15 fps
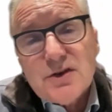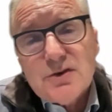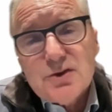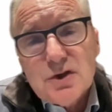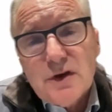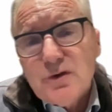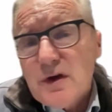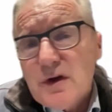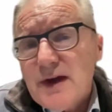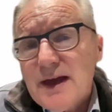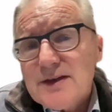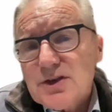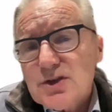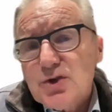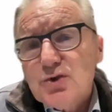Have you ever
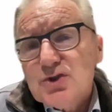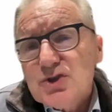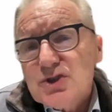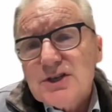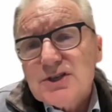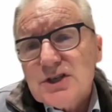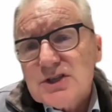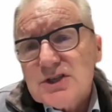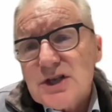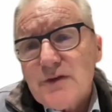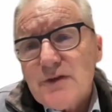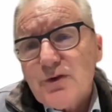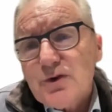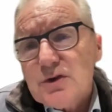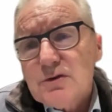had to use
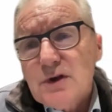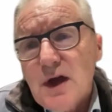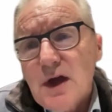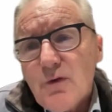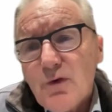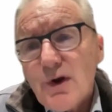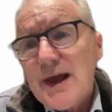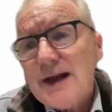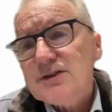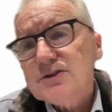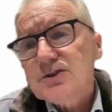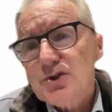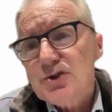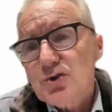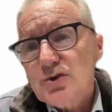GCSF? Or are you reluctant
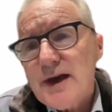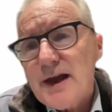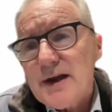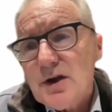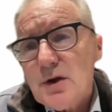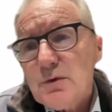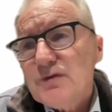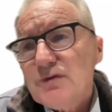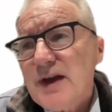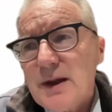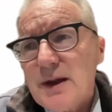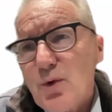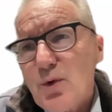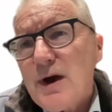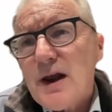to do that? I know we've done
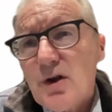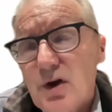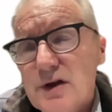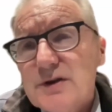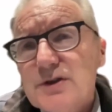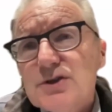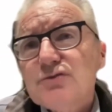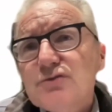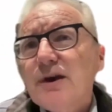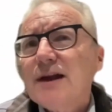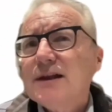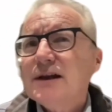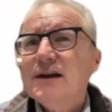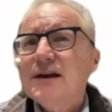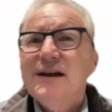it quite a lot in
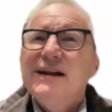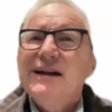Australia,